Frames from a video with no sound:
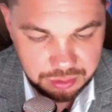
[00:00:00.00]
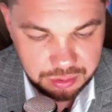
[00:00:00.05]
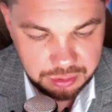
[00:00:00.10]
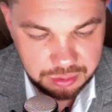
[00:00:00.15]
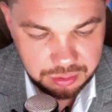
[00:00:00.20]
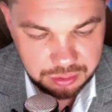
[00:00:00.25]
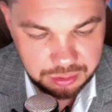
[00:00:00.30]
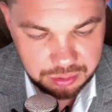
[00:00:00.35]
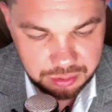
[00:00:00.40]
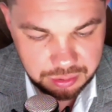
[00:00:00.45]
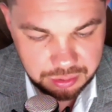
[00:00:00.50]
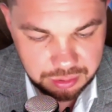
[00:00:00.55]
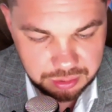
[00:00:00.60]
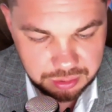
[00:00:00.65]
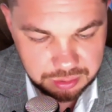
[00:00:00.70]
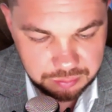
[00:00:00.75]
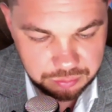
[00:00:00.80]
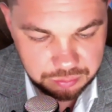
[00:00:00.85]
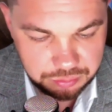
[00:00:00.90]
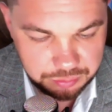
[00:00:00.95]
going to be the
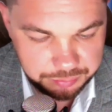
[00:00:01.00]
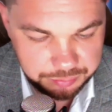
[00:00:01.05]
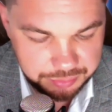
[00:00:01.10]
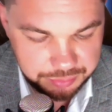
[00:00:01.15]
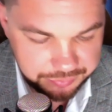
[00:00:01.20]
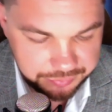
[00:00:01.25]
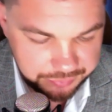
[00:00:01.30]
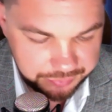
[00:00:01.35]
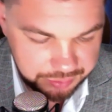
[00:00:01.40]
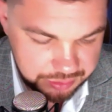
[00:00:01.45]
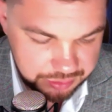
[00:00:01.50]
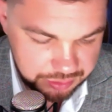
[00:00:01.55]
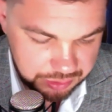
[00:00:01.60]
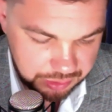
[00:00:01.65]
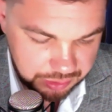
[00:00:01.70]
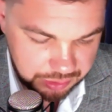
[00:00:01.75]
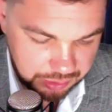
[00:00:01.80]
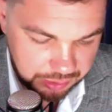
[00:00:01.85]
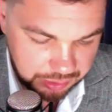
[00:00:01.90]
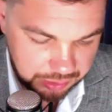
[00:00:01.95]
first week of
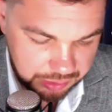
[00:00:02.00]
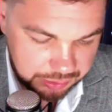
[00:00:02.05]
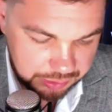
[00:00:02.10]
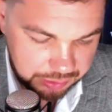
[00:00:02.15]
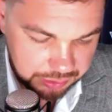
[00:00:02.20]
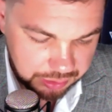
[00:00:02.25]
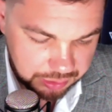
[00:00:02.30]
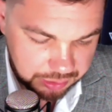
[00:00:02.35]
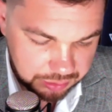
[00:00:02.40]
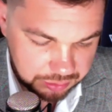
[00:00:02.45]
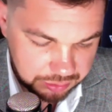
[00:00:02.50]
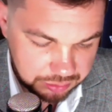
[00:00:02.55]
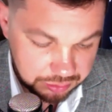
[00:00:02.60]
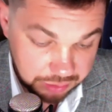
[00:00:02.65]
summer.